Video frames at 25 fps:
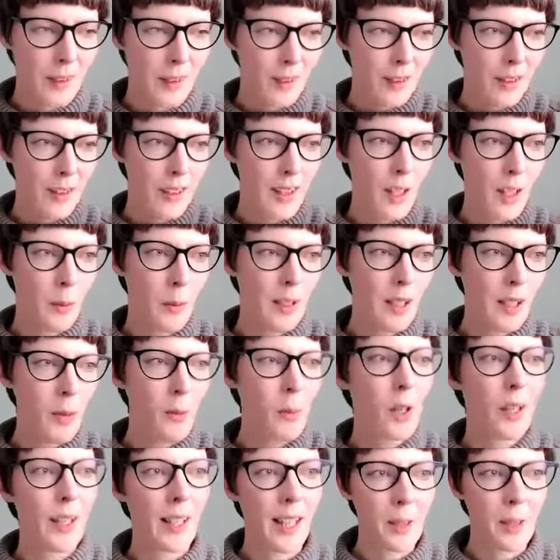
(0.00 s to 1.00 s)
you know, when I'm
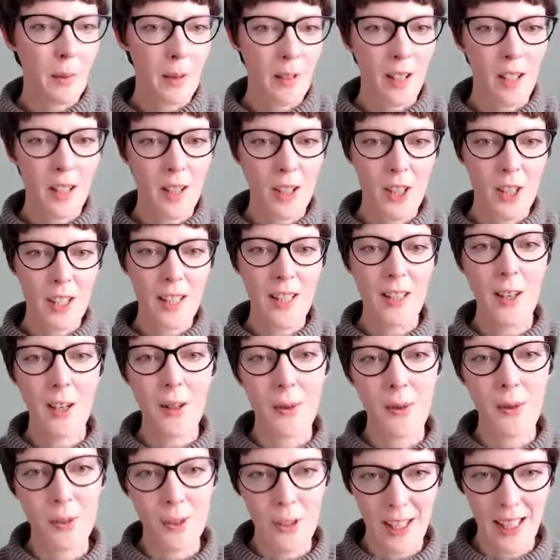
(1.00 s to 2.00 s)
working with her, she
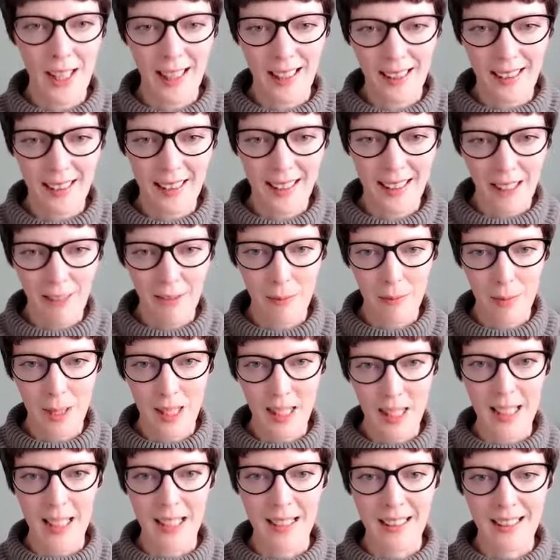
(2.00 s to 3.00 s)
knows she has to give
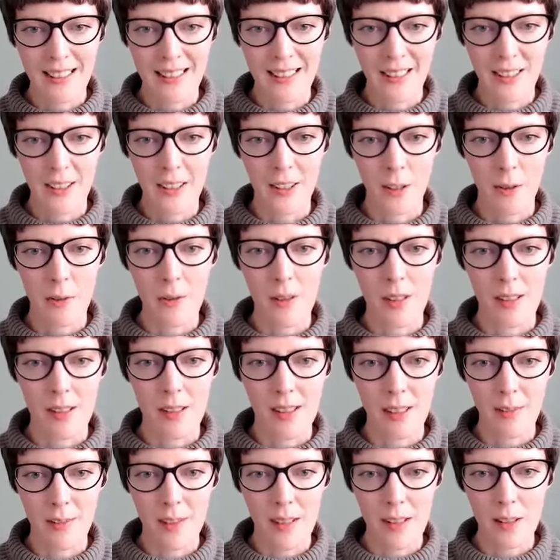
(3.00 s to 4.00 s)
me
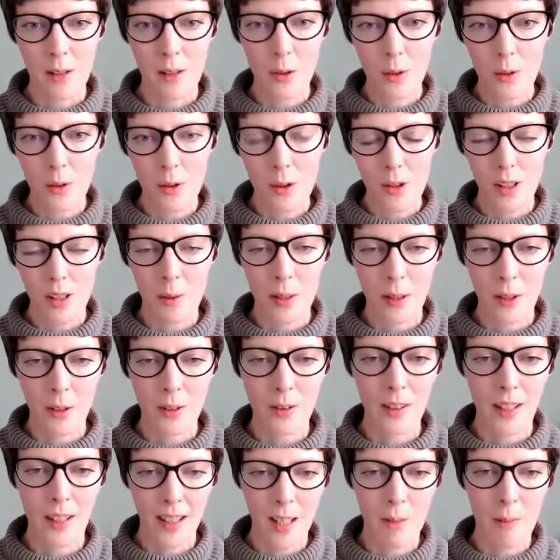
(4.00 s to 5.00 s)
notice if there's a launch going
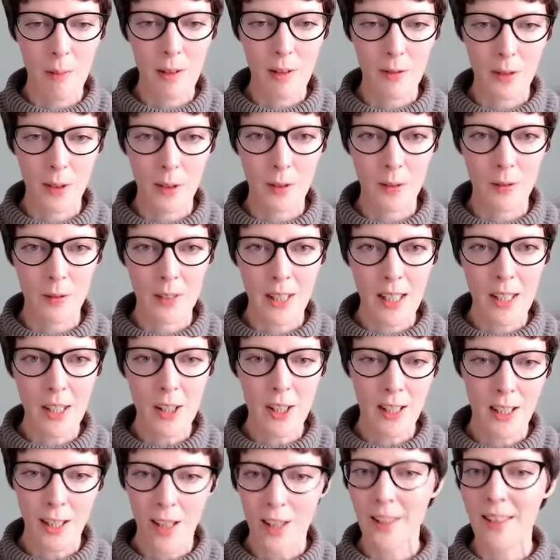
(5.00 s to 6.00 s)
on that I'm involved in.
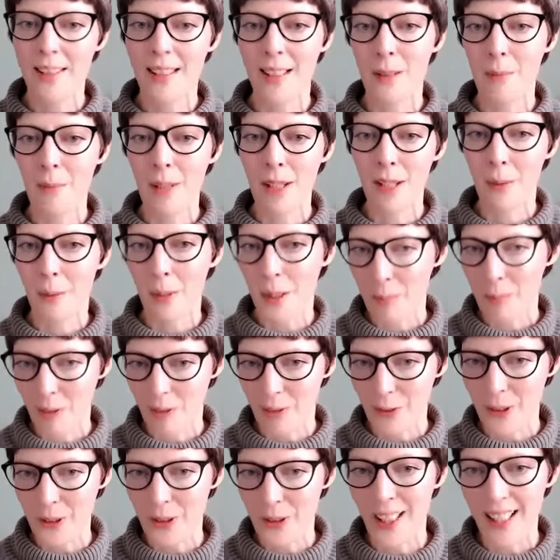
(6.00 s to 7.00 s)
She can't tell me the week
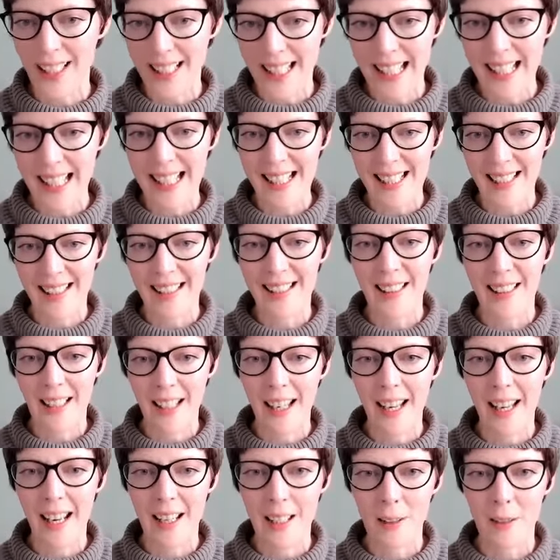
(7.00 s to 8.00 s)
before. I need
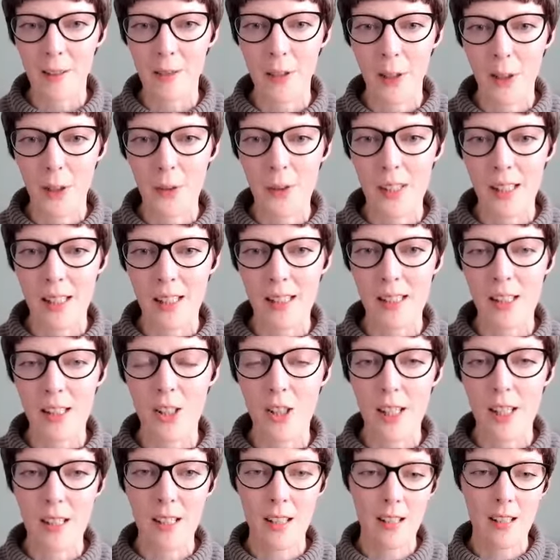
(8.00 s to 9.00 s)
enough notice. And
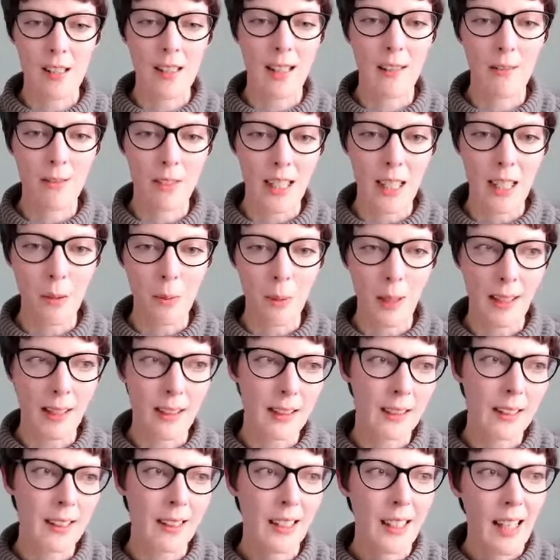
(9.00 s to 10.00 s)
she does that really
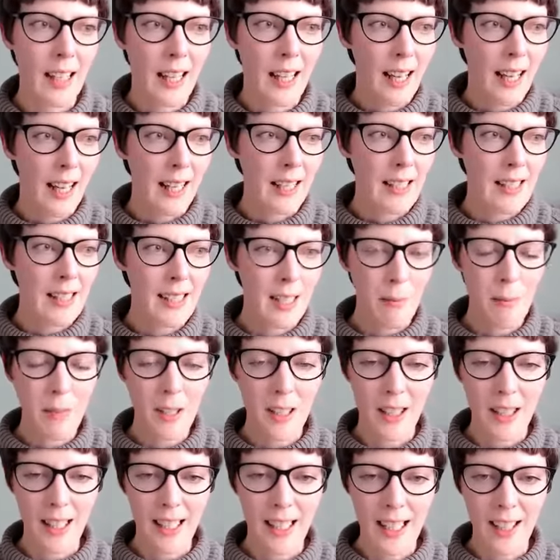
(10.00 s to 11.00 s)
well. And
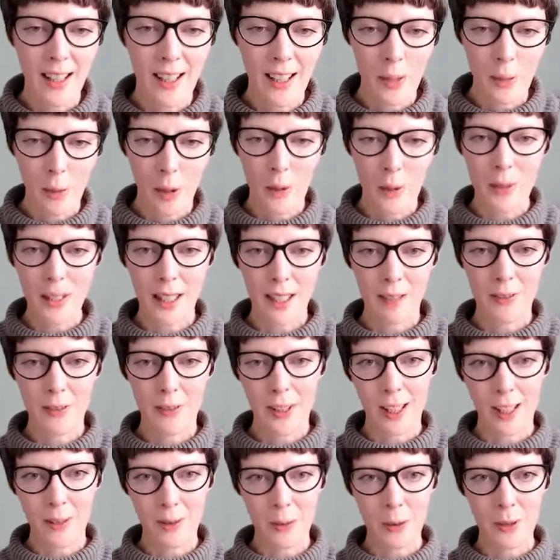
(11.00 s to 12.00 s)
similarly, I won't give
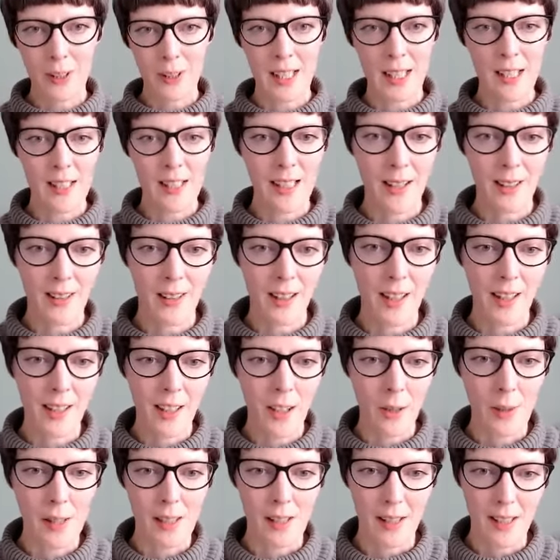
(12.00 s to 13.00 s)
her all the detail that I
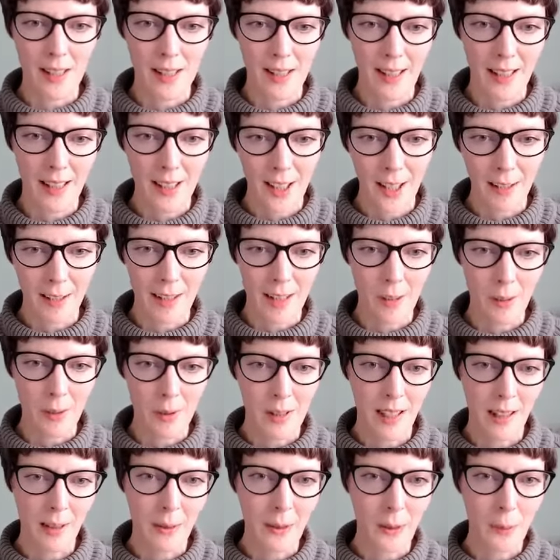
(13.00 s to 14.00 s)
know is going to send her into a
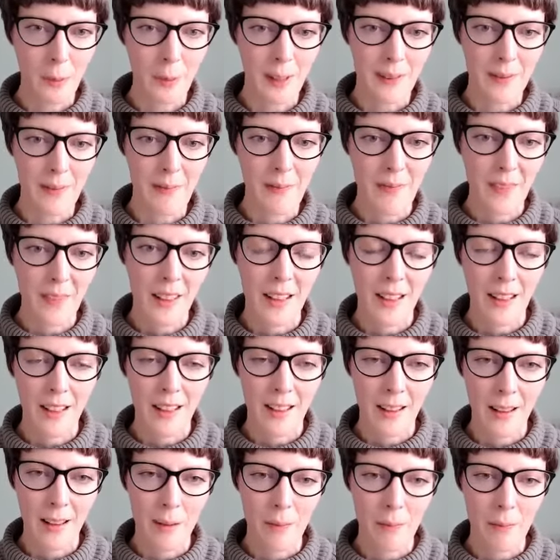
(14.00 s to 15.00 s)
tailspin.
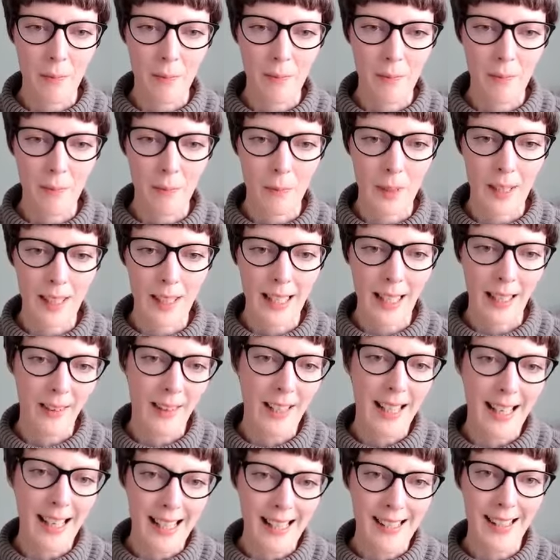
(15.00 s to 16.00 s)
Um, but yeah,
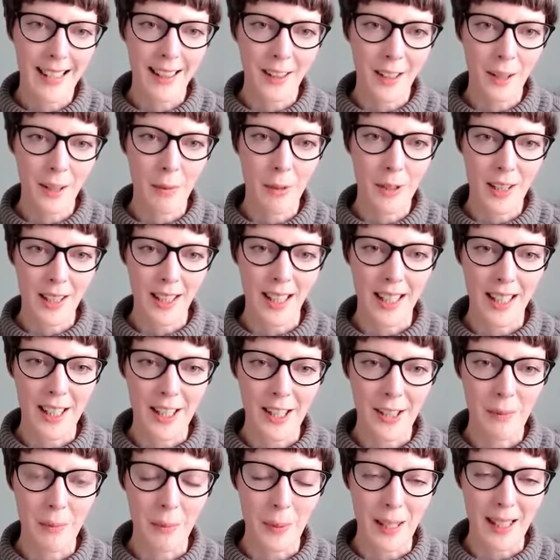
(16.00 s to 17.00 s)
it is that
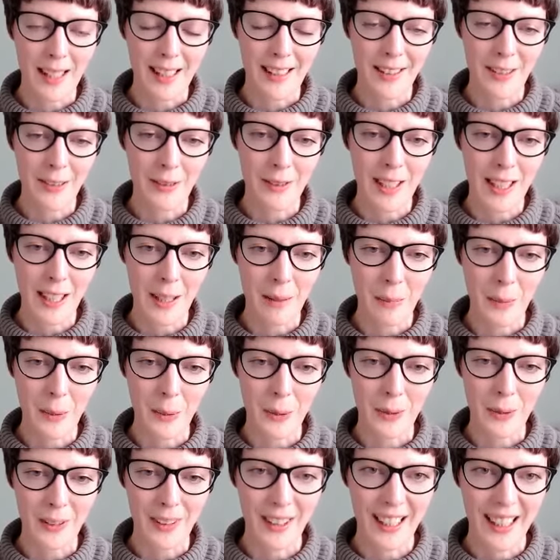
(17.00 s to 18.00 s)
communication piece really
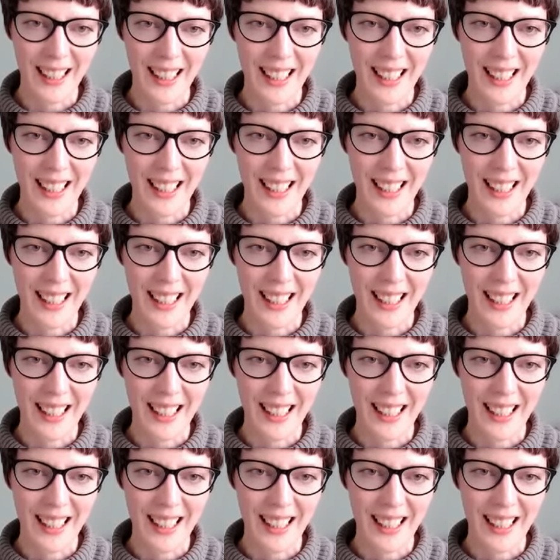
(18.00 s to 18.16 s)
important.